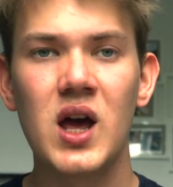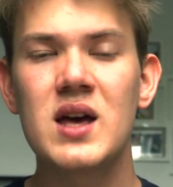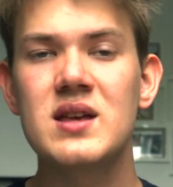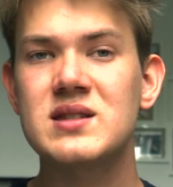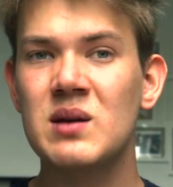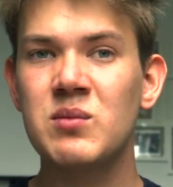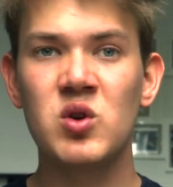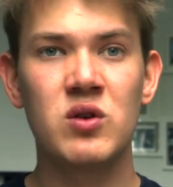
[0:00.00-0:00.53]

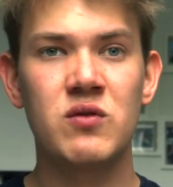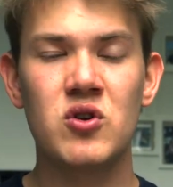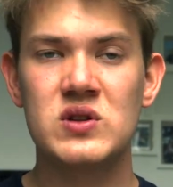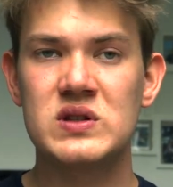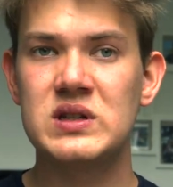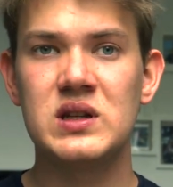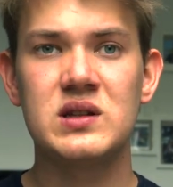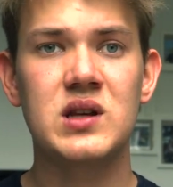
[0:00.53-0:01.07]
Some
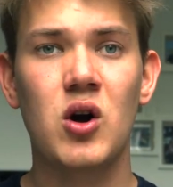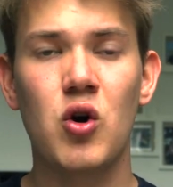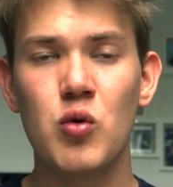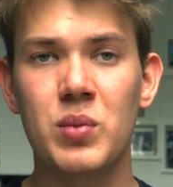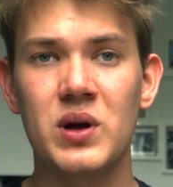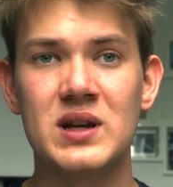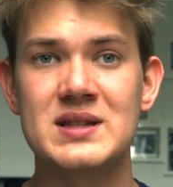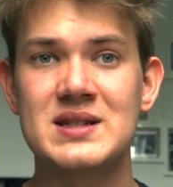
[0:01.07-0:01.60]
universities are
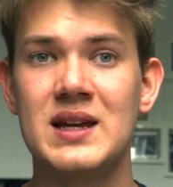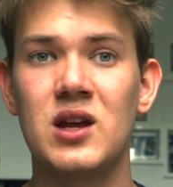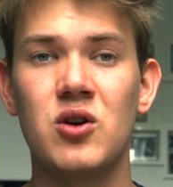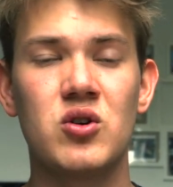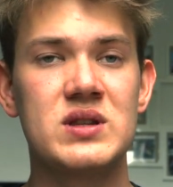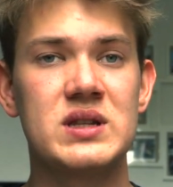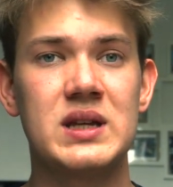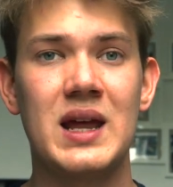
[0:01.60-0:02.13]
open and say they
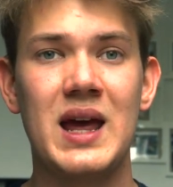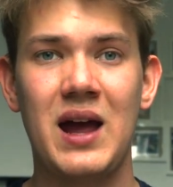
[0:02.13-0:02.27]
consider